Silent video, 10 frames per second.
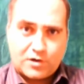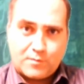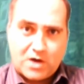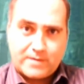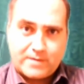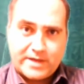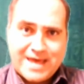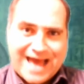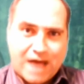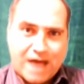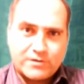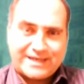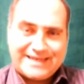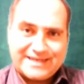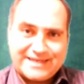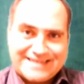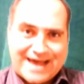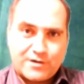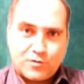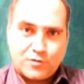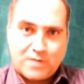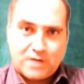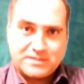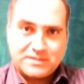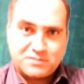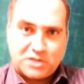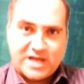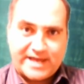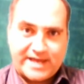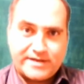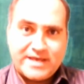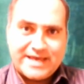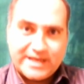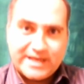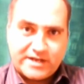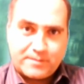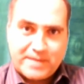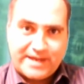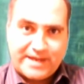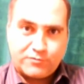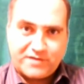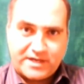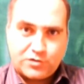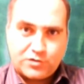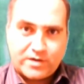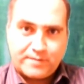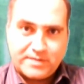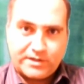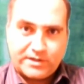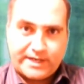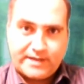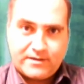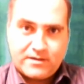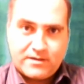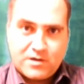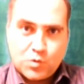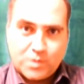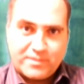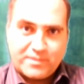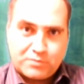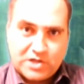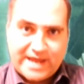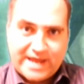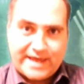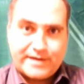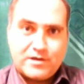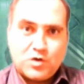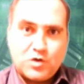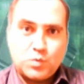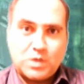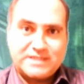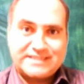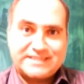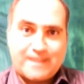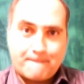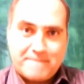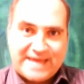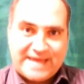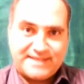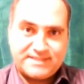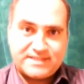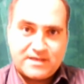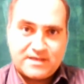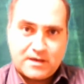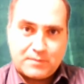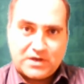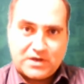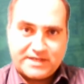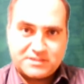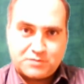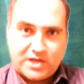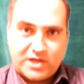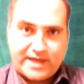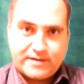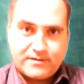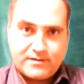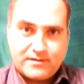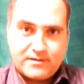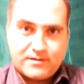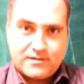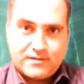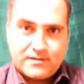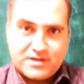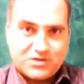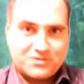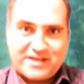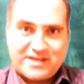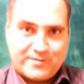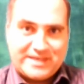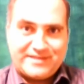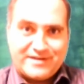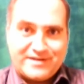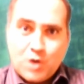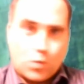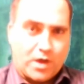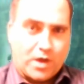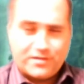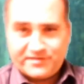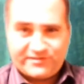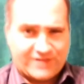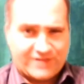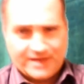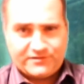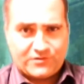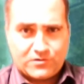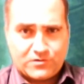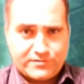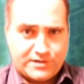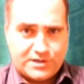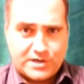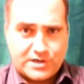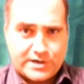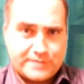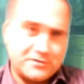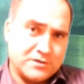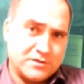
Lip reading: Obama? How can he attack Obama's plan in a debate with any credibility when the plan was based upon his plan? Don't tell me that, well, the states are the